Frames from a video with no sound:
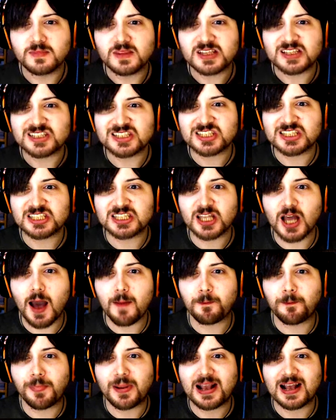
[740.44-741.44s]
Stop
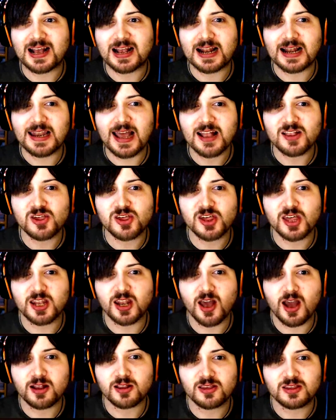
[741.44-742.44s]
glitching
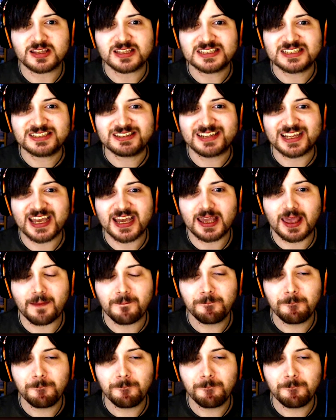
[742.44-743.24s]
out, you dick.